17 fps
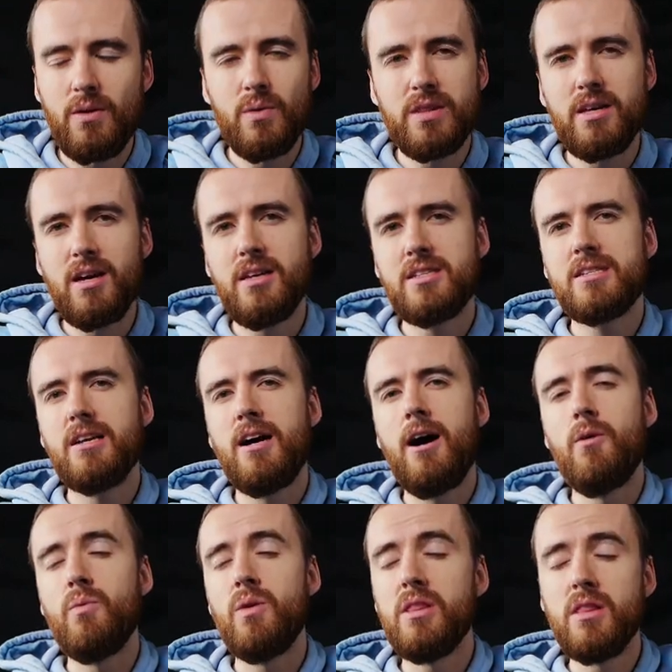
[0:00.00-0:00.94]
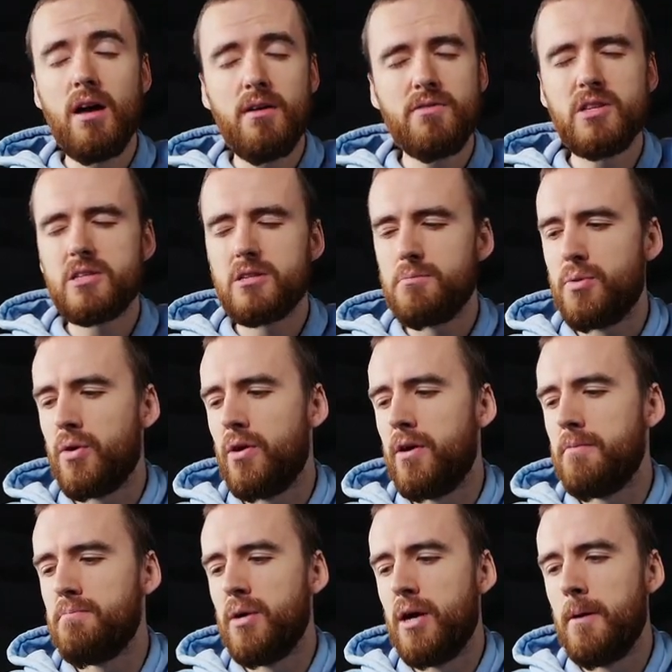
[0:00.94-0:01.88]
with us. We love the
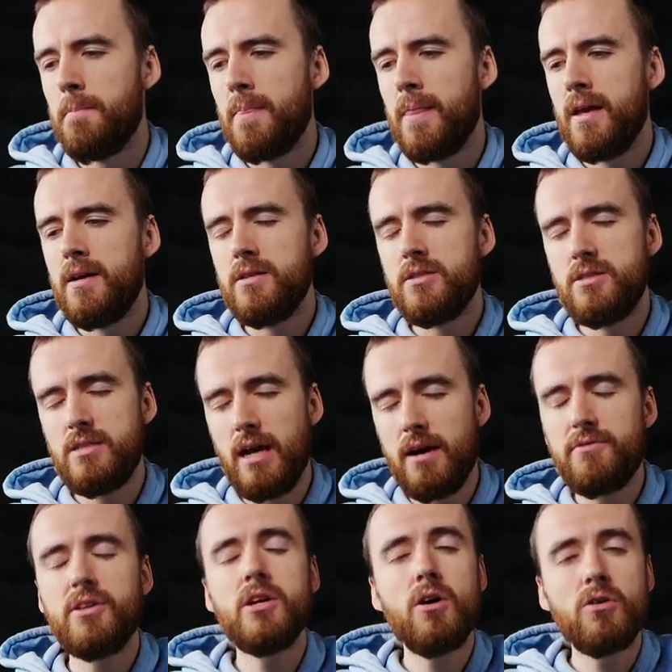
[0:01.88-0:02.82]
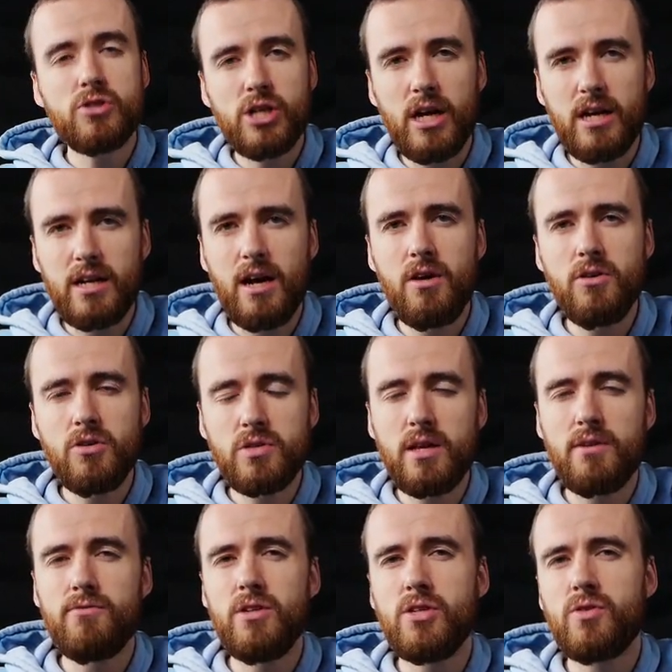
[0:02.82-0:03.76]
support, but definitely go check it out. Use
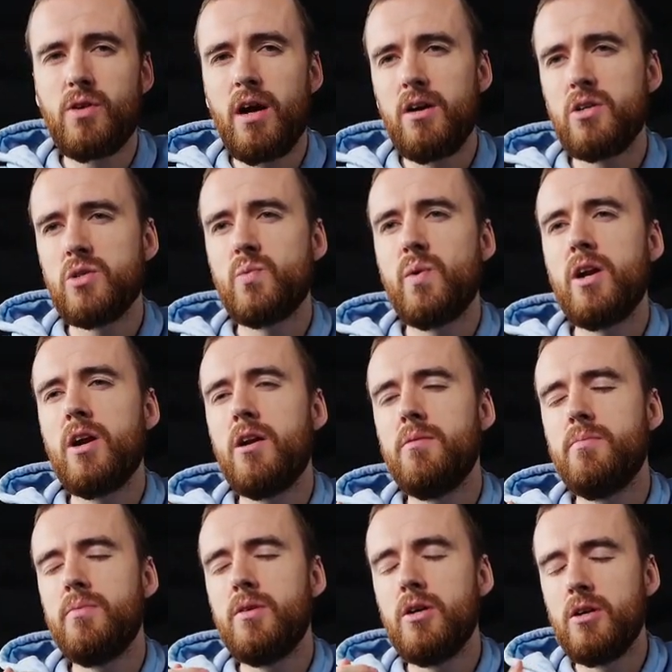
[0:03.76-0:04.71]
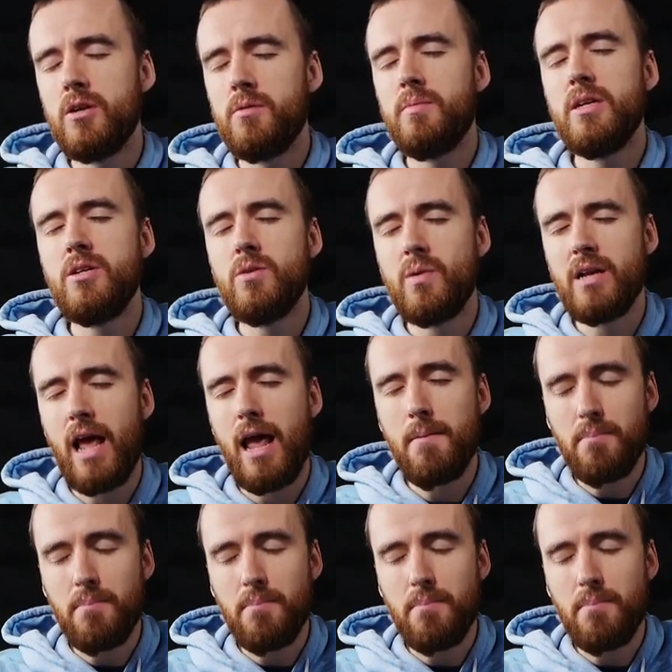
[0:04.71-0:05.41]
that free trial because we're going to be doing a